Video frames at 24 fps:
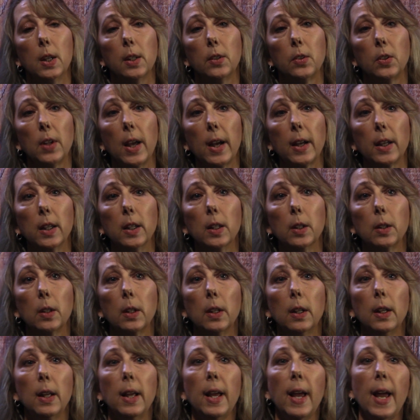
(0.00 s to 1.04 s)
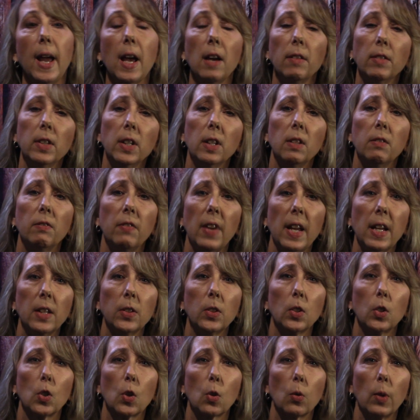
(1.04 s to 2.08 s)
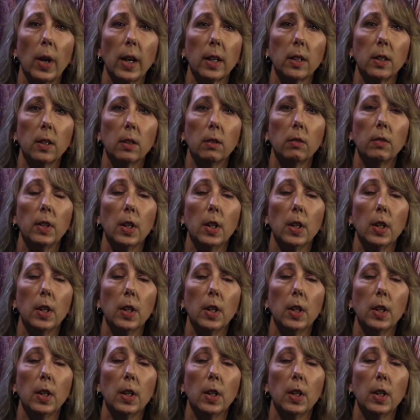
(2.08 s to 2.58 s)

Second, have an advance directive